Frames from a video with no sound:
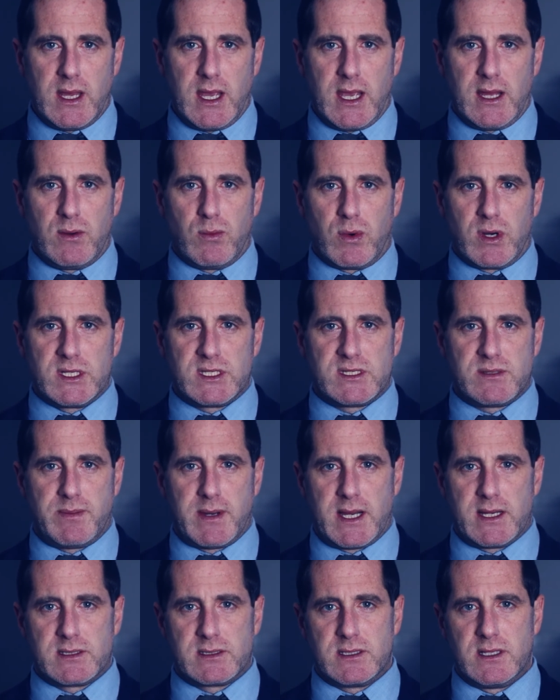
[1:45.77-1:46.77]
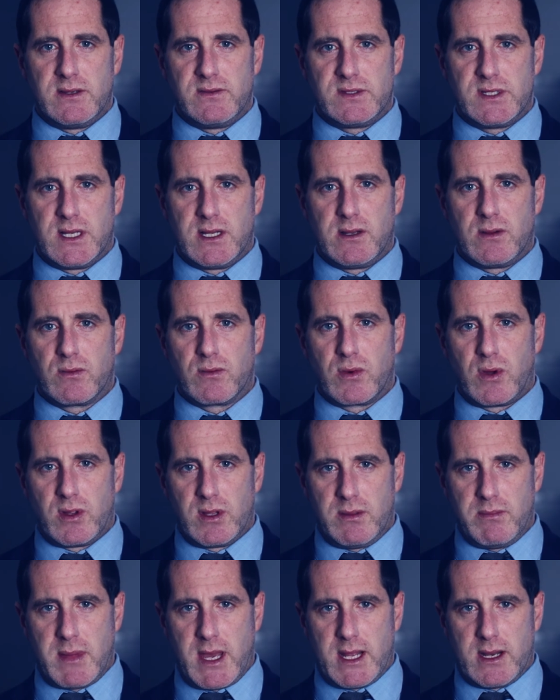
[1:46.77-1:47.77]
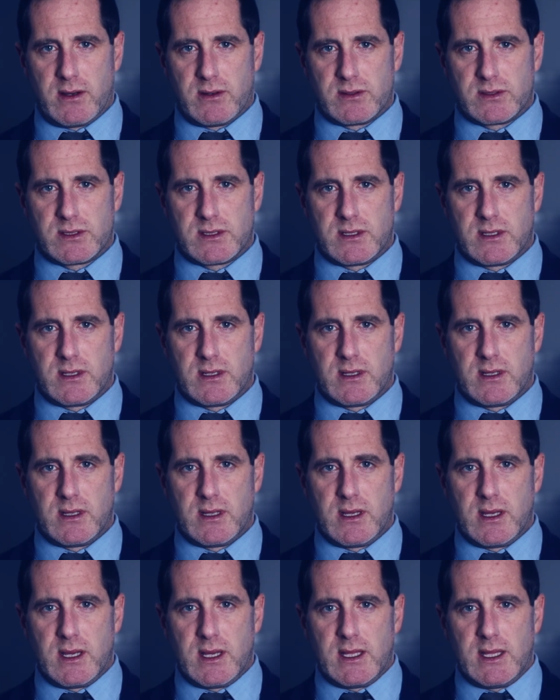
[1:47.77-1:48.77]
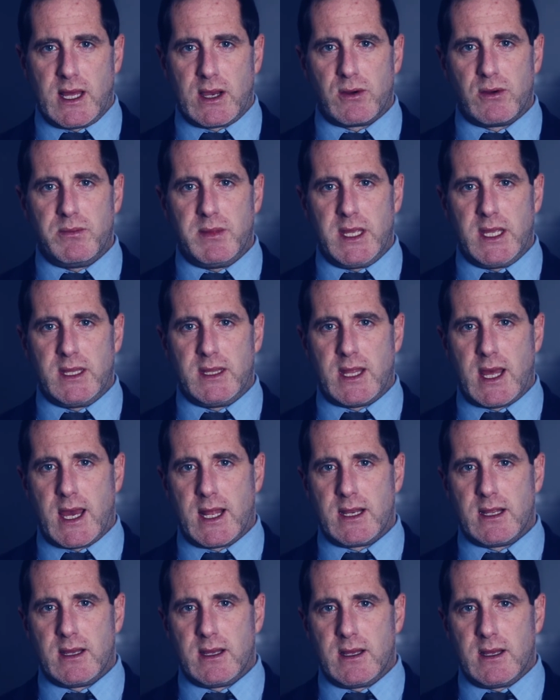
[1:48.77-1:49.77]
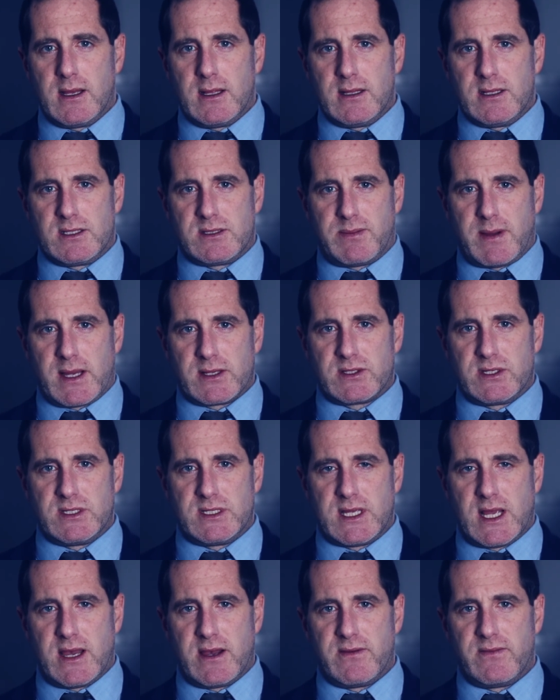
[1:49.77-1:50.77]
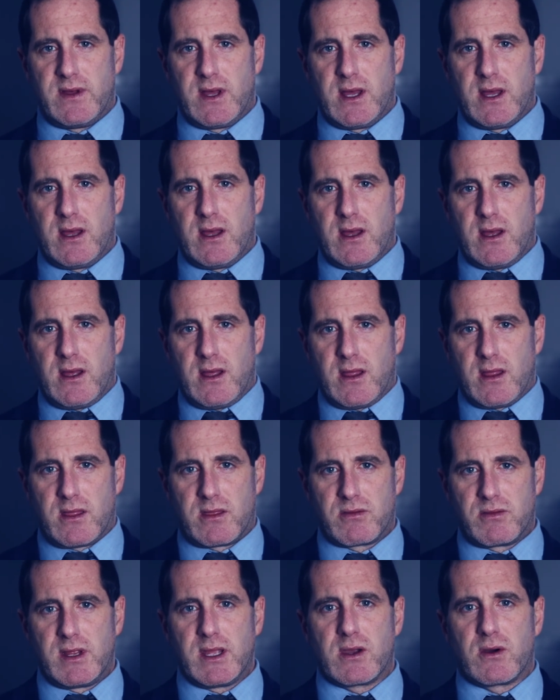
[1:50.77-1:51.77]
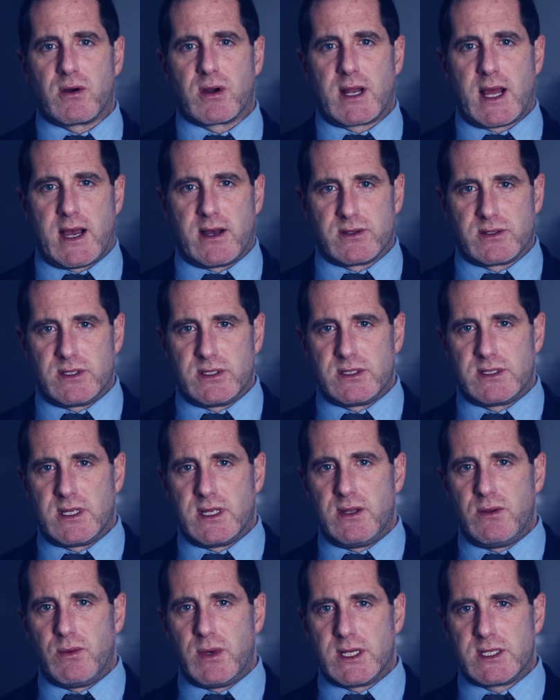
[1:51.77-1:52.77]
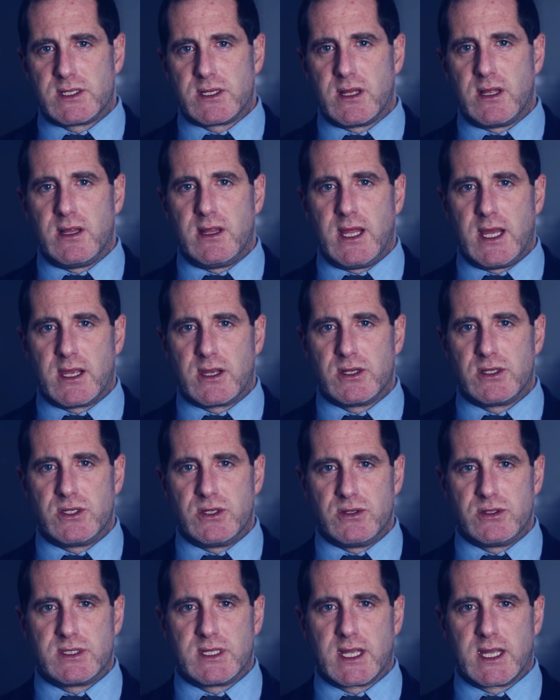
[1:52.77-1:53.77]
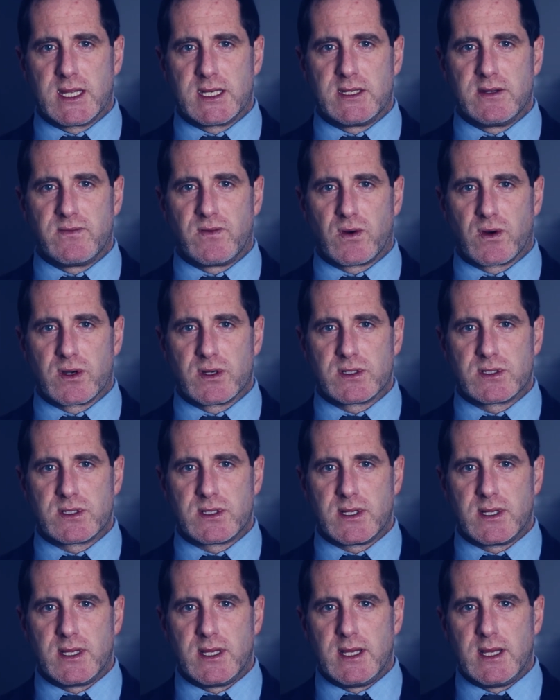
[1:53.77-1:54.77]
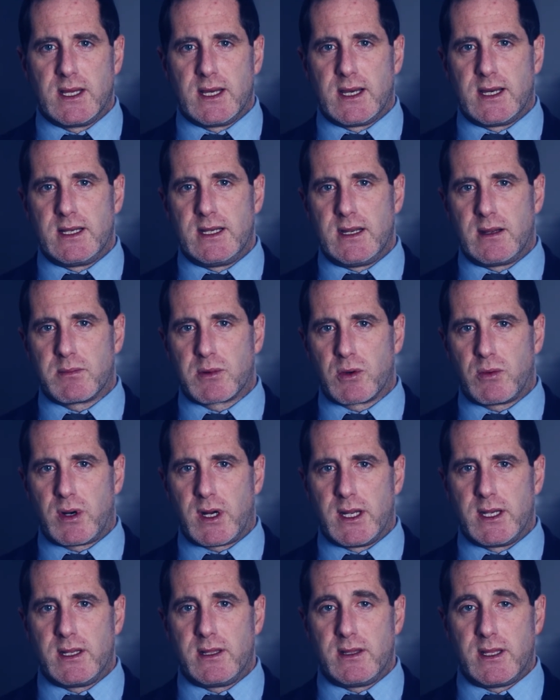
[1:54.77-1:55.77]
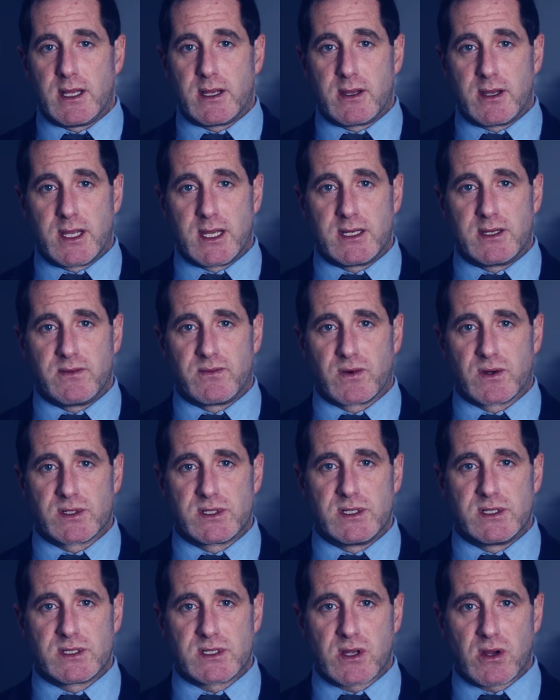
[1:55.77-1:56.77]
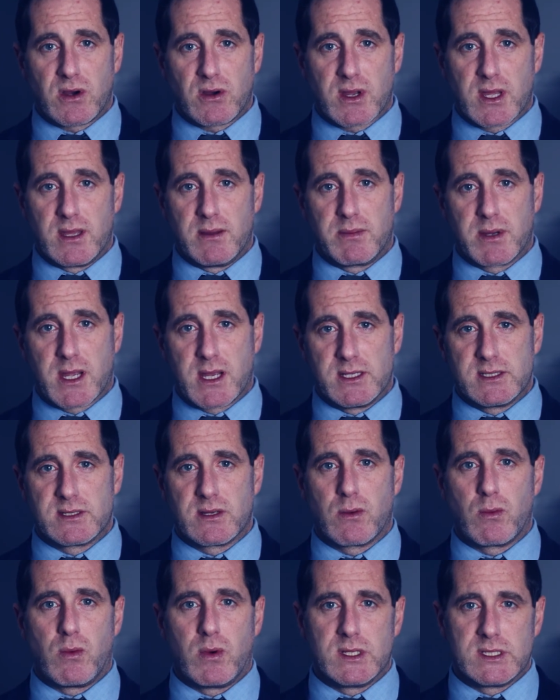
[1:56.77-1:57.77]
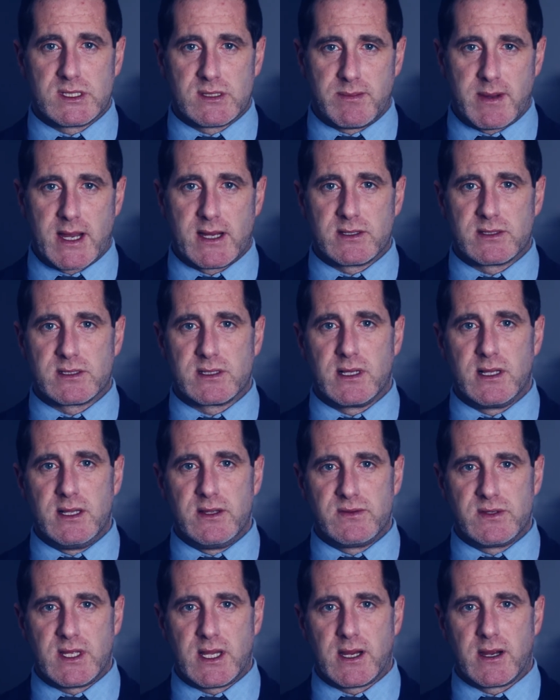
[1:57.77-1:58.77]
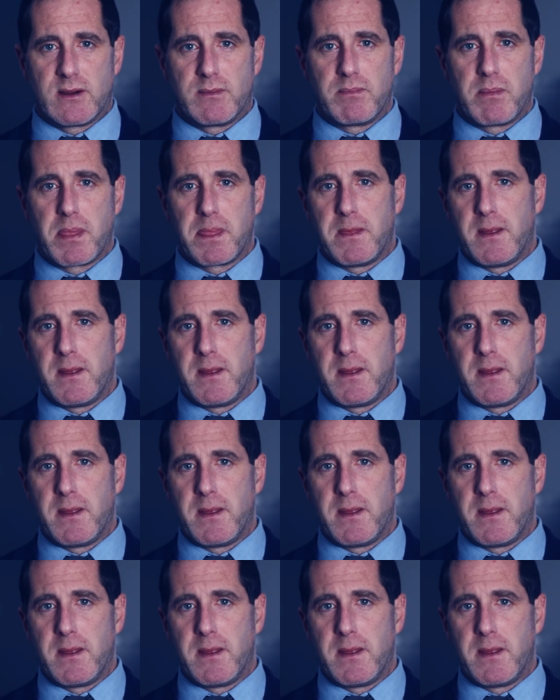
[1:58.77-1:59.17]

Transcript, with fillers: and one spouse lives in Rolling Meadows, that would mean that the spouses have 3 courthouses in which they could choose to get divorced. Number 1, they could get divorced in Skokie because one spouse lives there.